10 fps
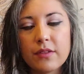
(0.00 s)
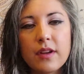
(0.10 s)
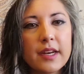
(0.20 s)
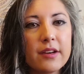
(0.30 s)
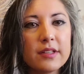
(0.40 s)
They're
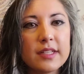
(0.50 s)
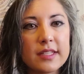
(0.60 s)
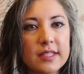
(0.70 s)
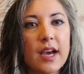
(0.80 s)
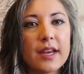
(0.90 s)
not here to
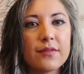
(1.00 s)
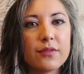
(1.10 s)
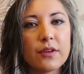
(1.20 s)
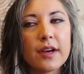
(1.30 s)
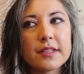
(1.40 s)
decide
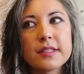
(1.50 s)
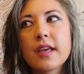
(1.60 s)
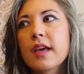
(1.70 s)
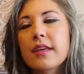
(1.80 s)
for us.